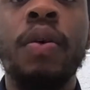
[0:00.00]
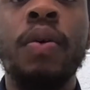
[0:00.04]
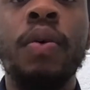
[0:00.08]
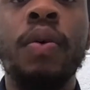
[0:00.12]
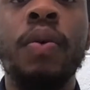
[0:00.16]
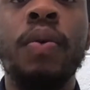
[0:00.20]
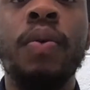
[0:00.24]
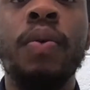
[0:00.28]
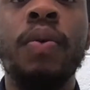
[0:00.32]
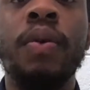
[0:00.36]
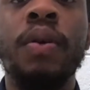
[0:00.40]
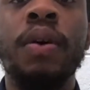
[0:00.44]

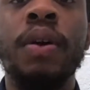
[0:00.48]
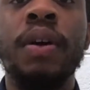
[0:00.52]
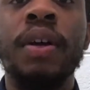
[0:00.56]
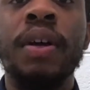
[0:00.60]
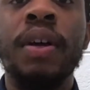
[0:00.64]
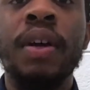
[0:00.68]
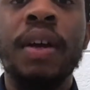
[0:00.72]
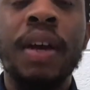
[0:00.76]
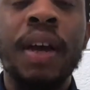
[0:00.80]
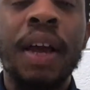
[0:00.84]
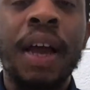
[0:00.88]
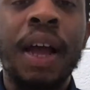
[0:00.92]
or
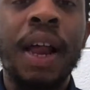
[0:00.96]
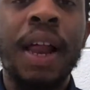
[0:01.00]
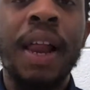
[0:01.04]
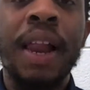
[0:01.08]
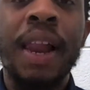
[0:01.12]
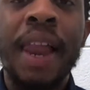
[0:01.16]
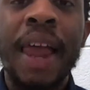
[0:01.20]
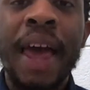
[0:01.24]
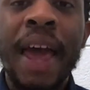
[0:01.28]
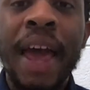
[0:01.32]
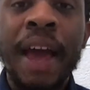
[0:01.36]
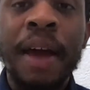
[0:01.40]

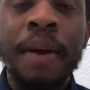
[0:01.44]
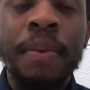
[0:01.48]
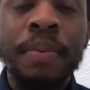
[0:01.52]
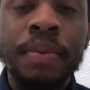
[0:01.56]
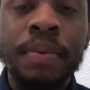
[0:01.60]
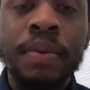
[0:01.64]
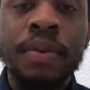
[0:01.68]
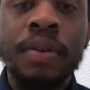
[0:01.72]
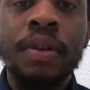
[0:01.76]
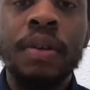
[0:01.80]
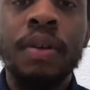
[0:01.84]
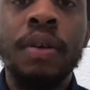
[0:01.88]
clap
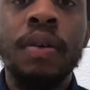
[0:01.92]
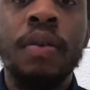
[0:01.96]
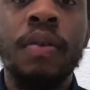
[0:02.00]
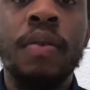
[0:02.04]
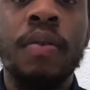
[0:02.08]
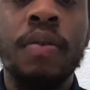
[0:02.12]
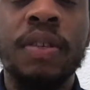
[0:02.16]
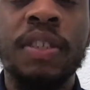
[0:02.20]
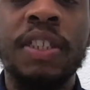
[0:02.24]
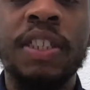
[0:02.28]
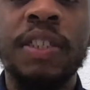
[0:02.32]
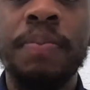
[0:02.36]

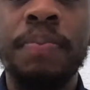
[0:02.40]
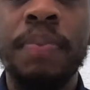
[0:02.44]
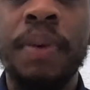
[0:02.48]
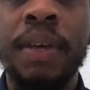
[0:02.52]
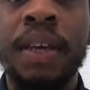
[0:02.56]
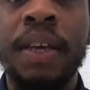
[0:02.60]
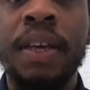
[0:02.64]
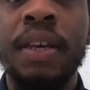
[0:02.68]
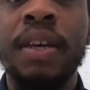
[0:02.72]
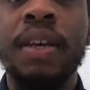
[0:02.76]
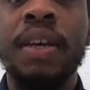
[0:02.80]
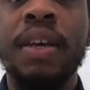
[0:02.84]
or
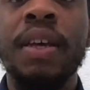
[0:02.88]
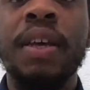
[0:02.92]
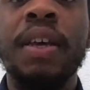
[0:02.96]
speak